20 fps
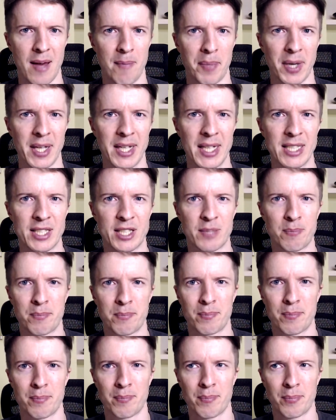but it's
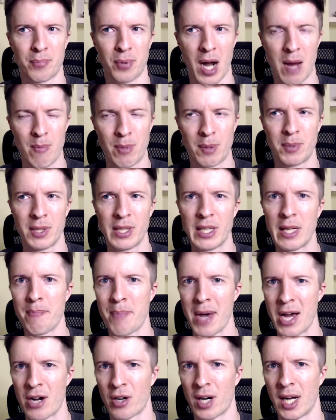probably a
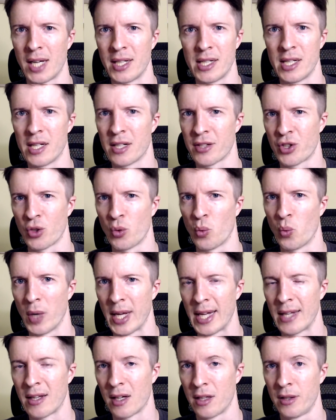better idea to
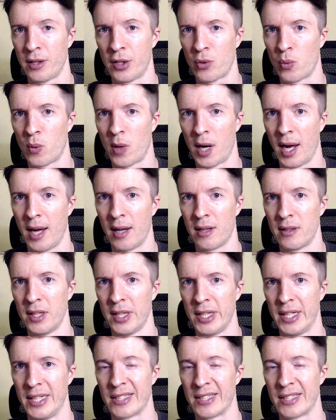wait a little while.